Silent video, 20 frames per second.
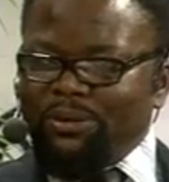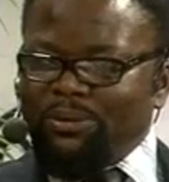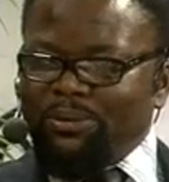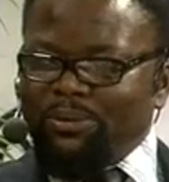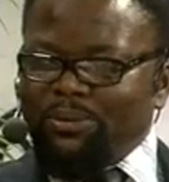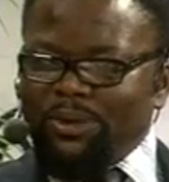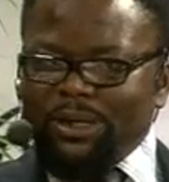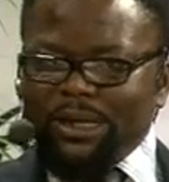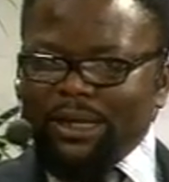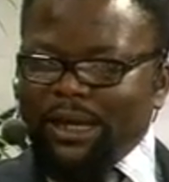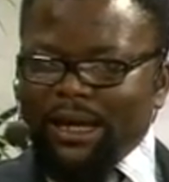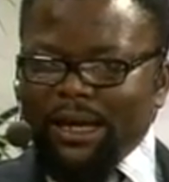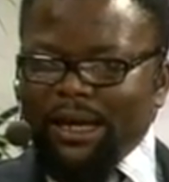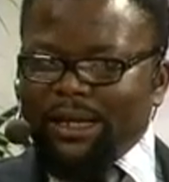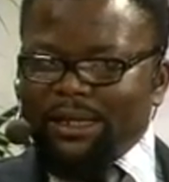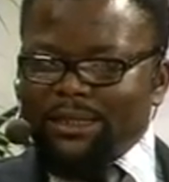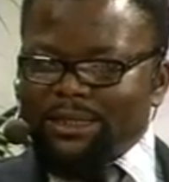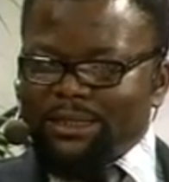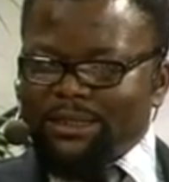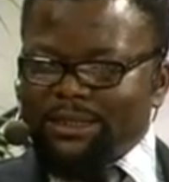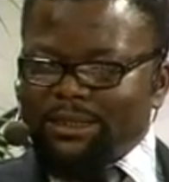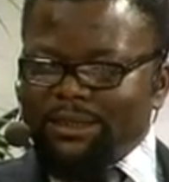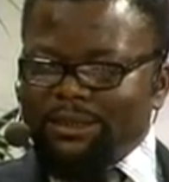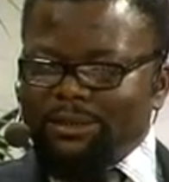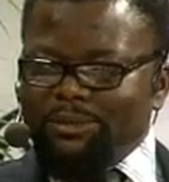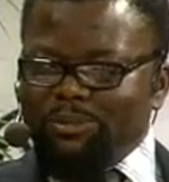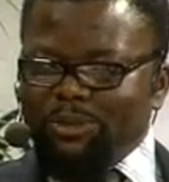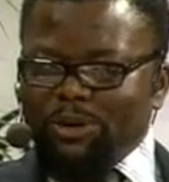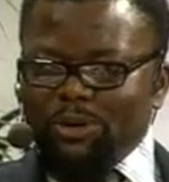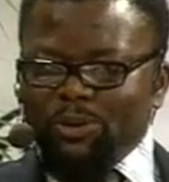what he has,
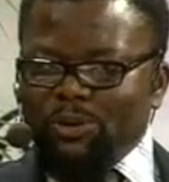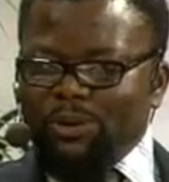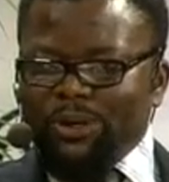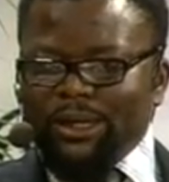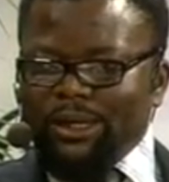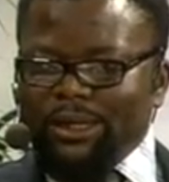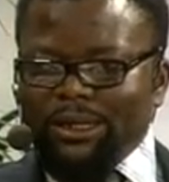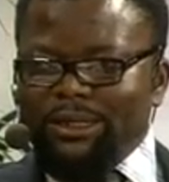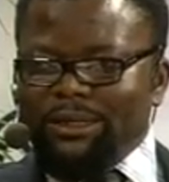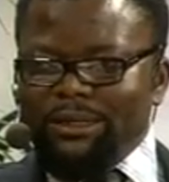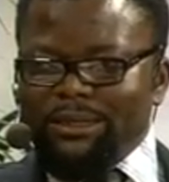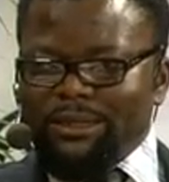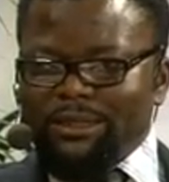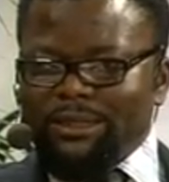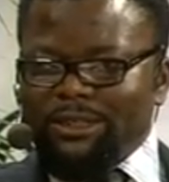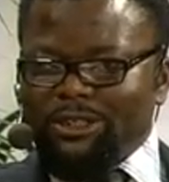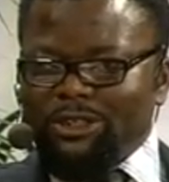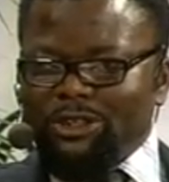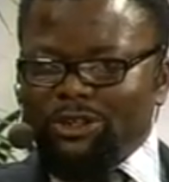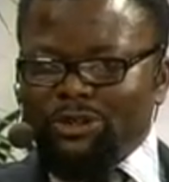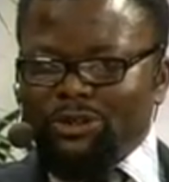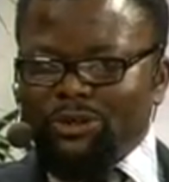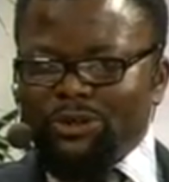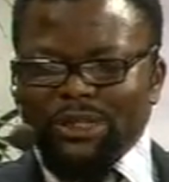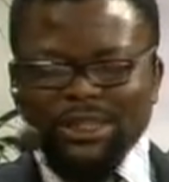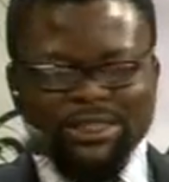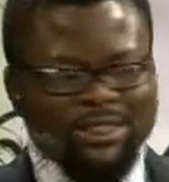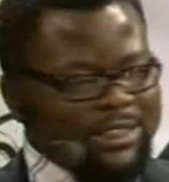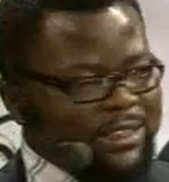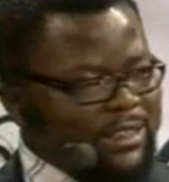but who he is.
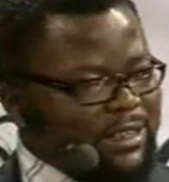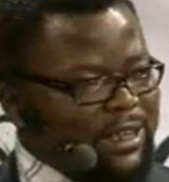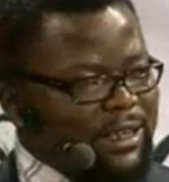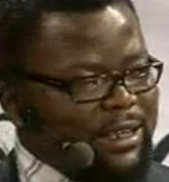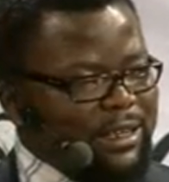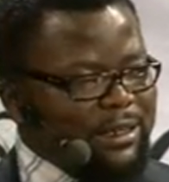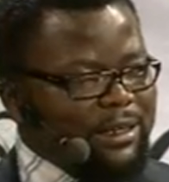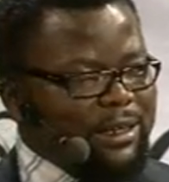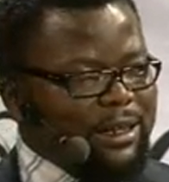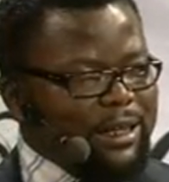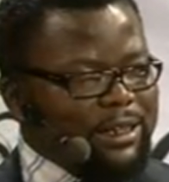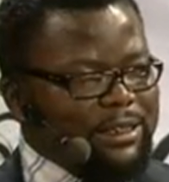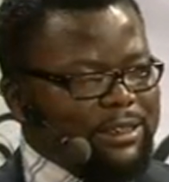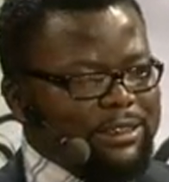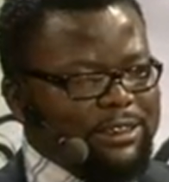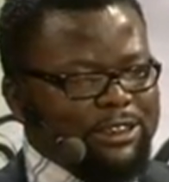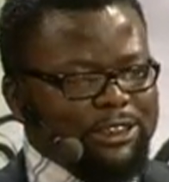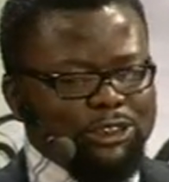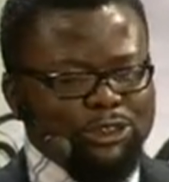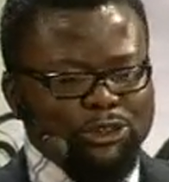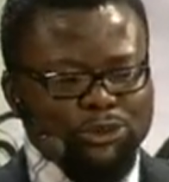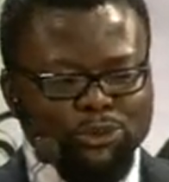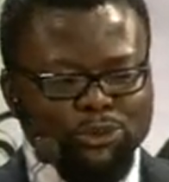There's a saying that